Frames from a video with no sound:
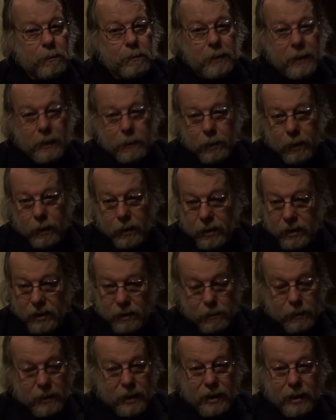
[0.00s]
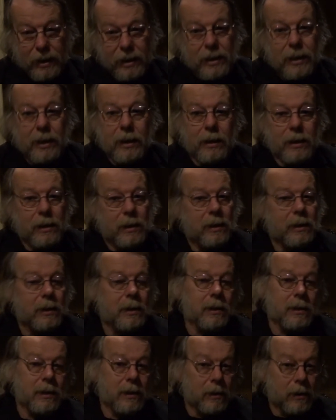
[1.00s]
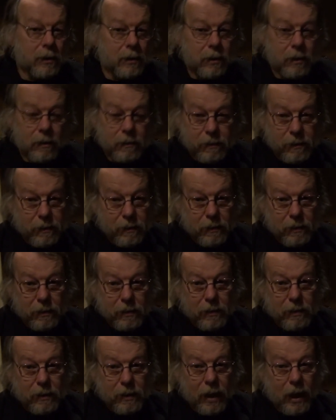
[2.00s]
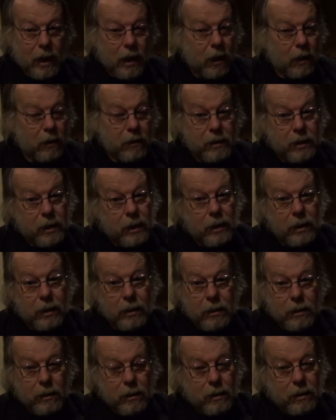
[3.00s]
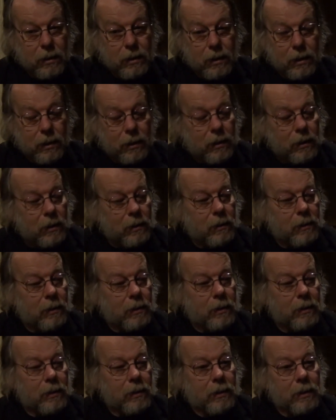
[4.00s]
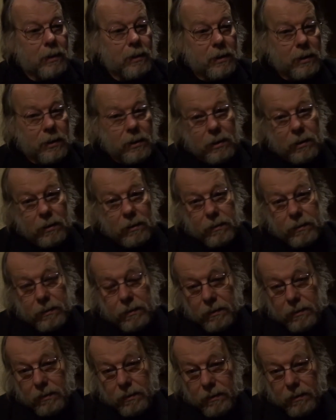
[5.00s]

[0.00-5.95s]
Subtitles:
people just being a citizen deserve health care, deserve